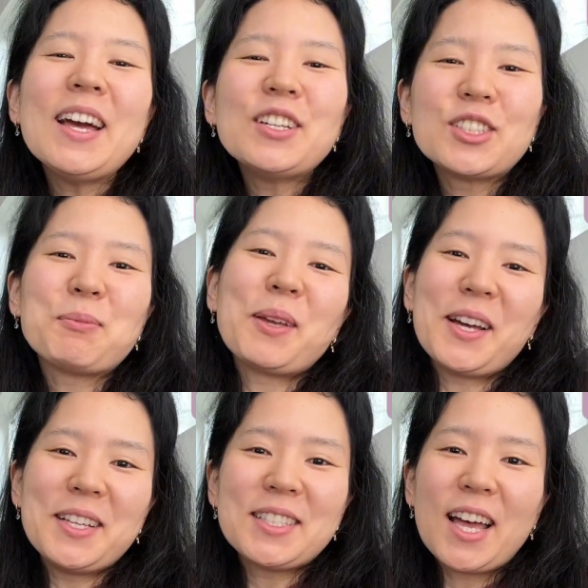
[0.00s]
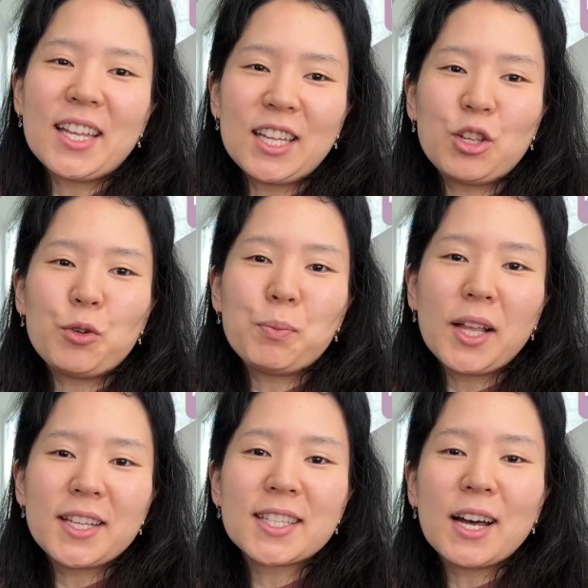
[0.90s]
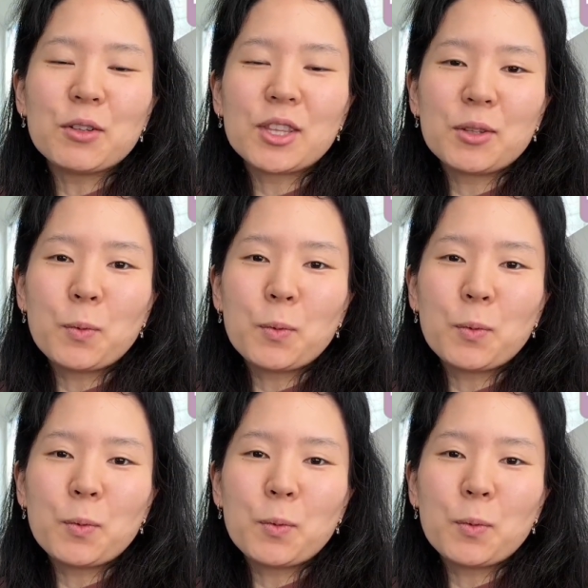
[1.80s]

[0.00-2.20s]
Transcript: just because I need to place out